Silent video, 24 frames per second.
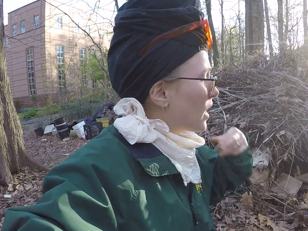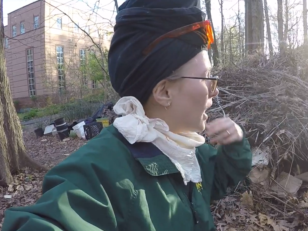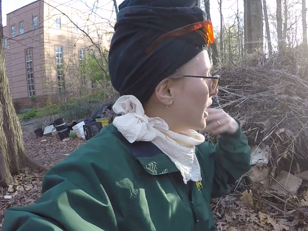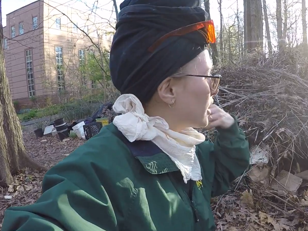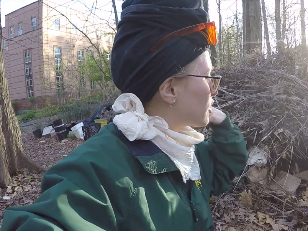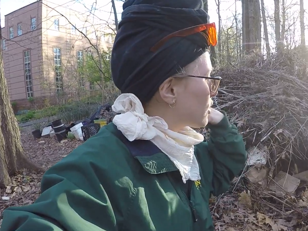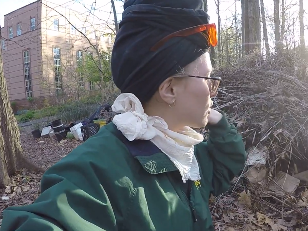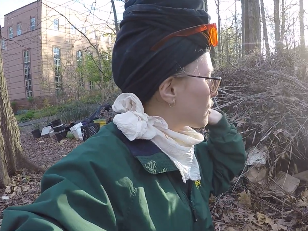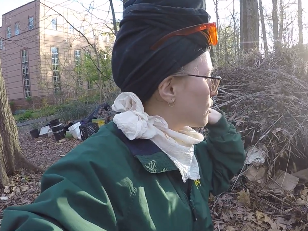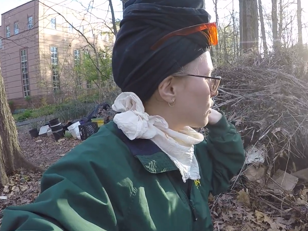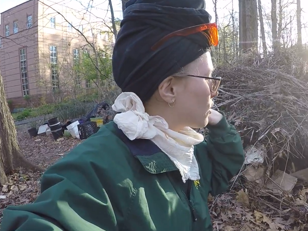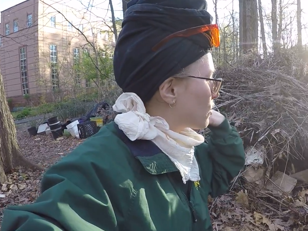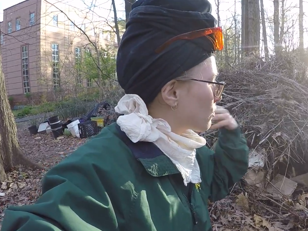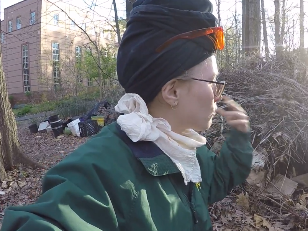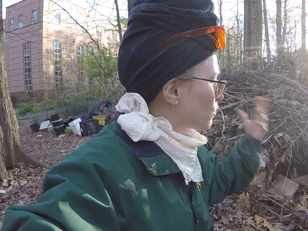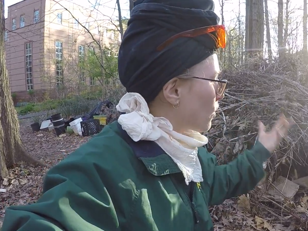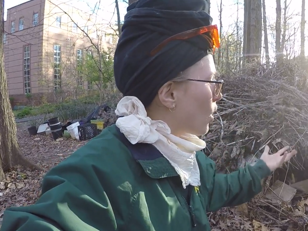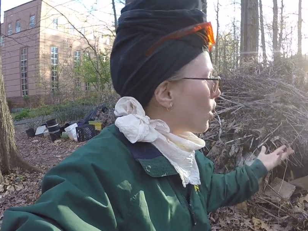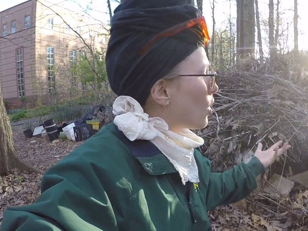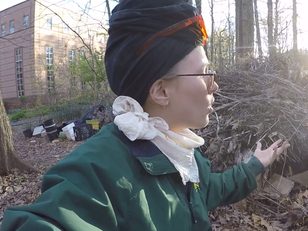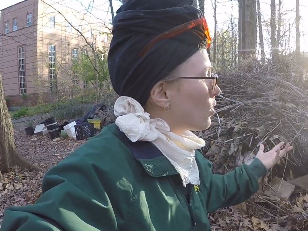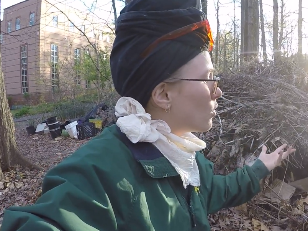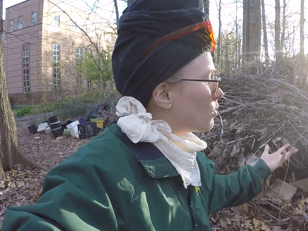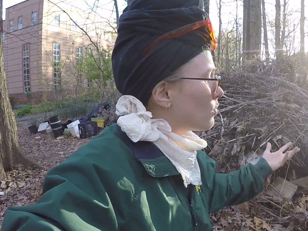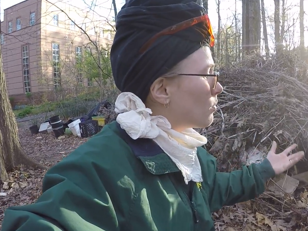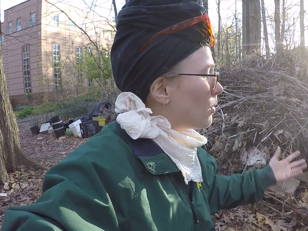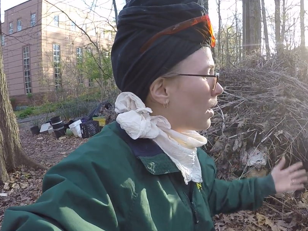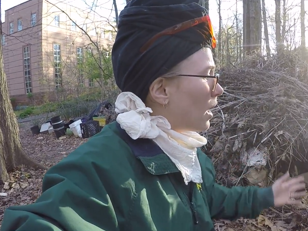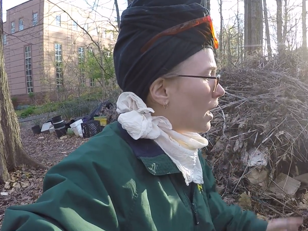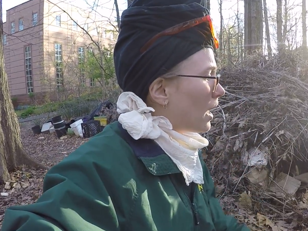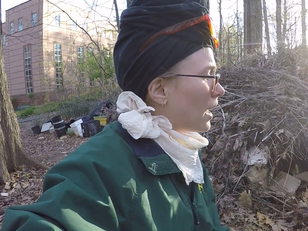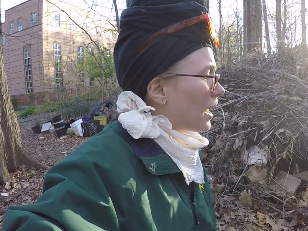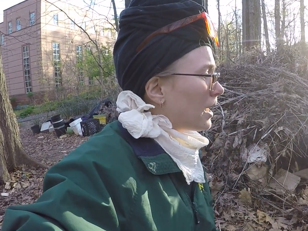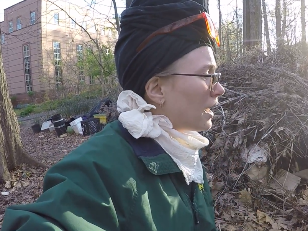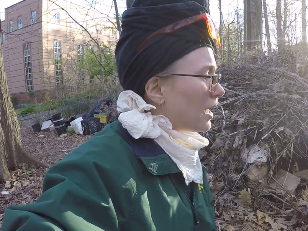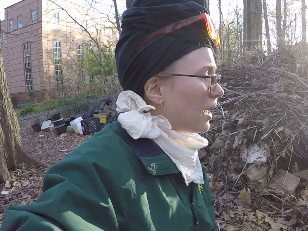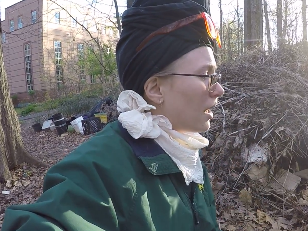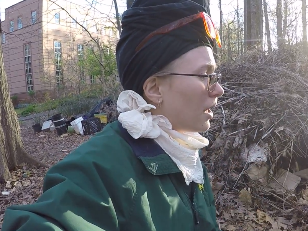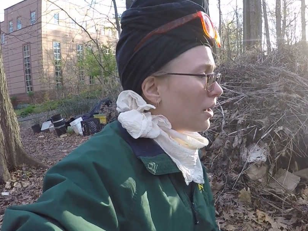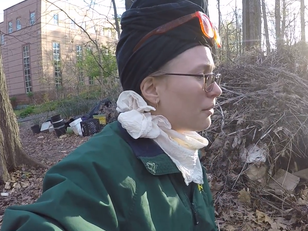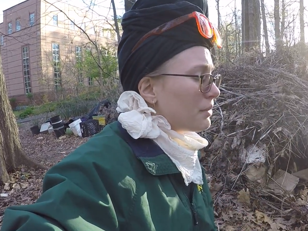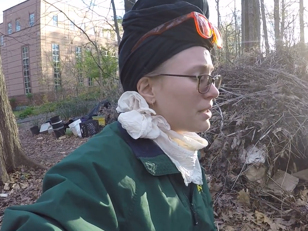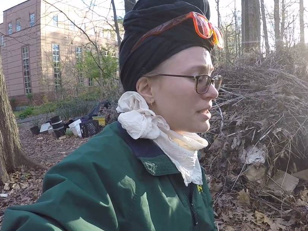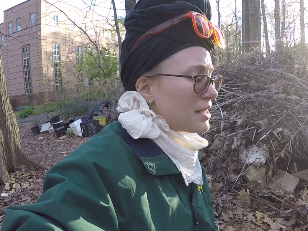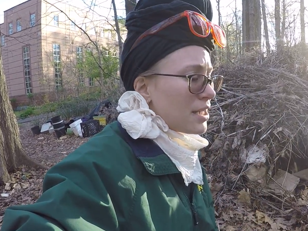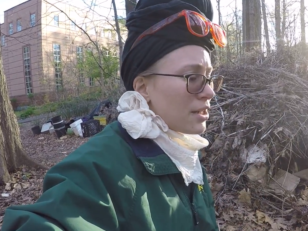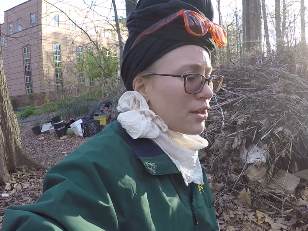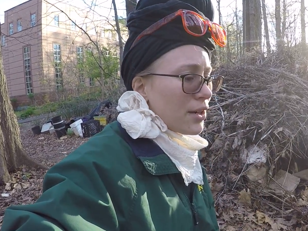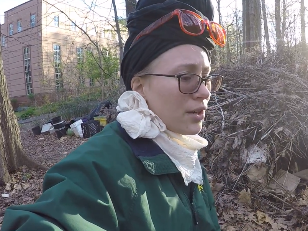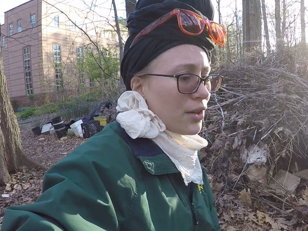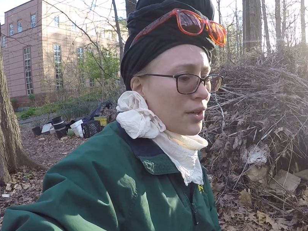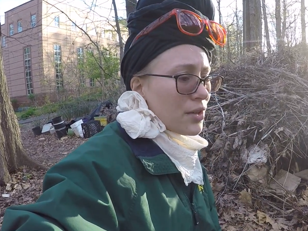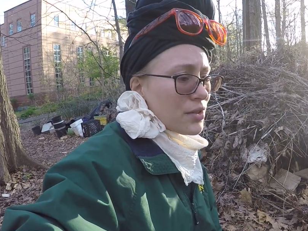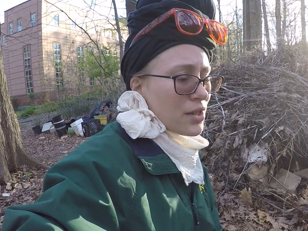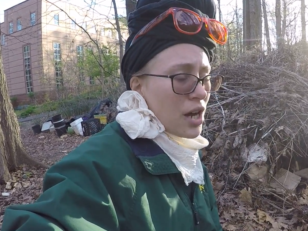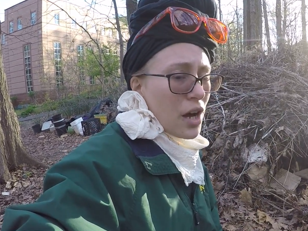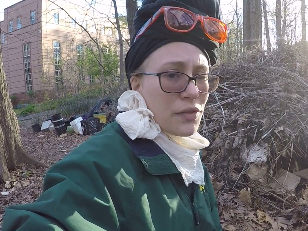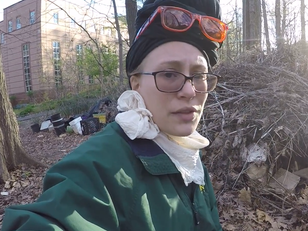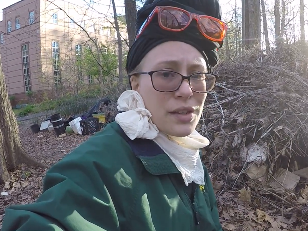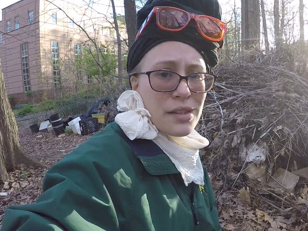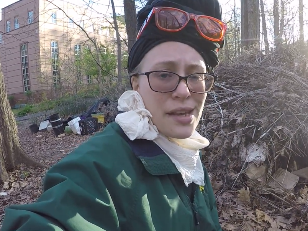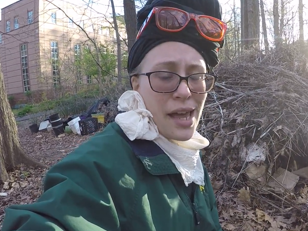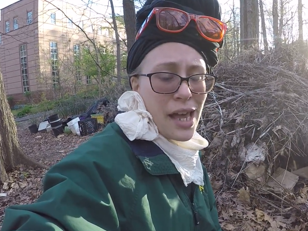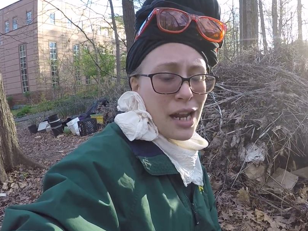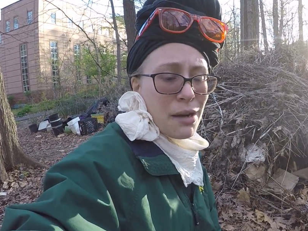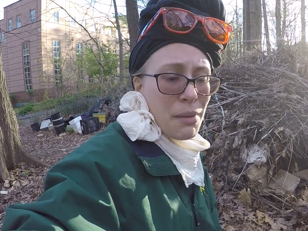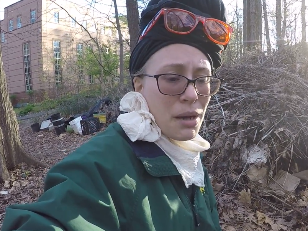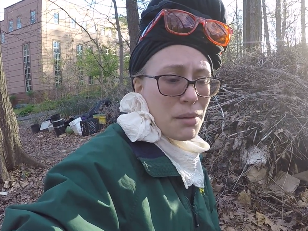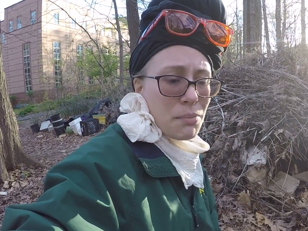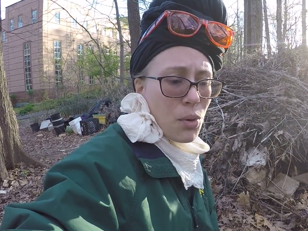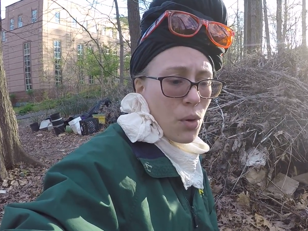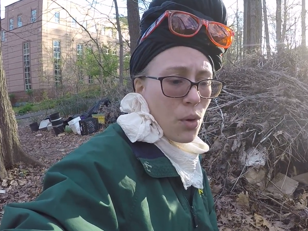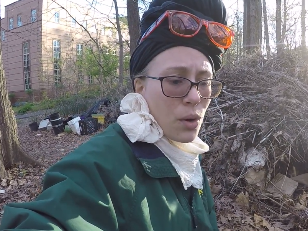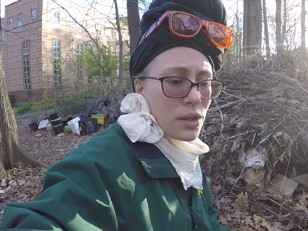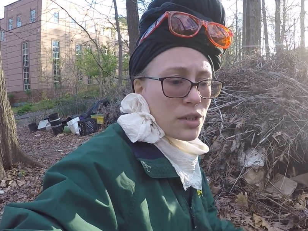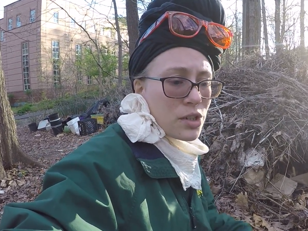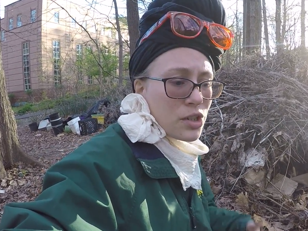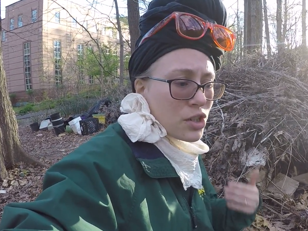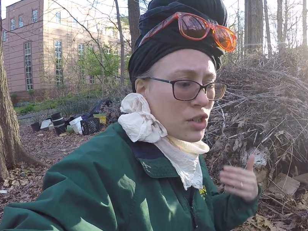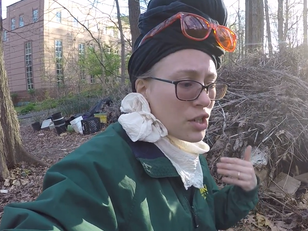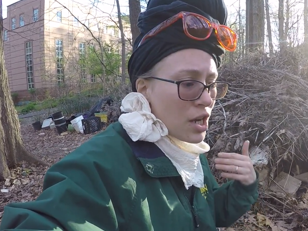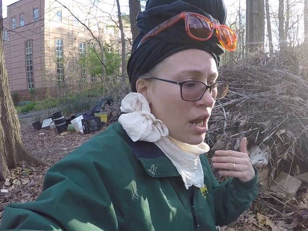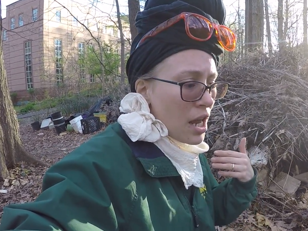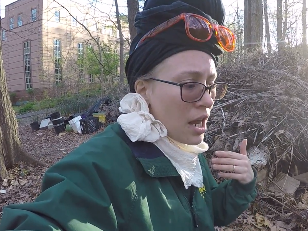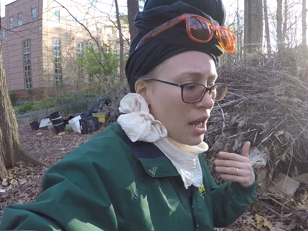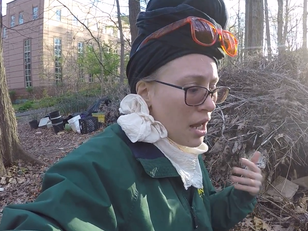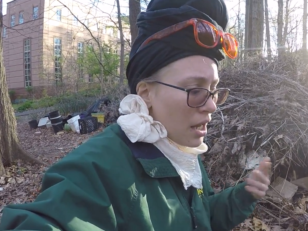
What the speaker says: I just throw my materials off the side of my porch.